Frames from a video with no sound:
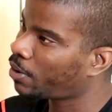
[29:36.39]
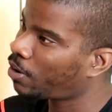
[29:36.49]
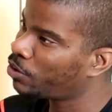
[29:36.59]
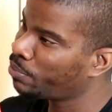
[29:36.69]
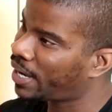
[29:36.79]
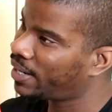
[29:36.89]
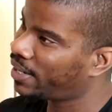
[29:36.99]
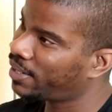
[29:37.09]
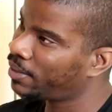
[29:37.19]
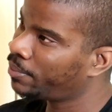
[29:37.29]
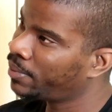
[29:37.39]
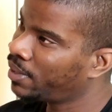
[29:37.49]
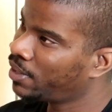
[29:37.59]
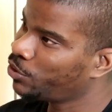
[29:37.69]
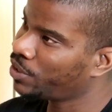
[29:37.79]
call you by name.
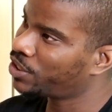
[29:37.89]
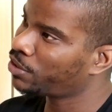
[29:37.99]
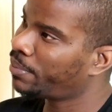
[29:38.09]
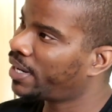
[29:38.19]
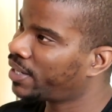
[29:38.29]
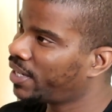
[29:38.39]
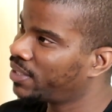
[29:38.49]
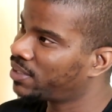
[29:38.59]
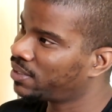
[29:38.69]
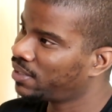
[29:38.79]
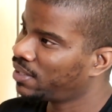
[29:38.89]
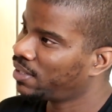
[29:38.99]
You get your medication,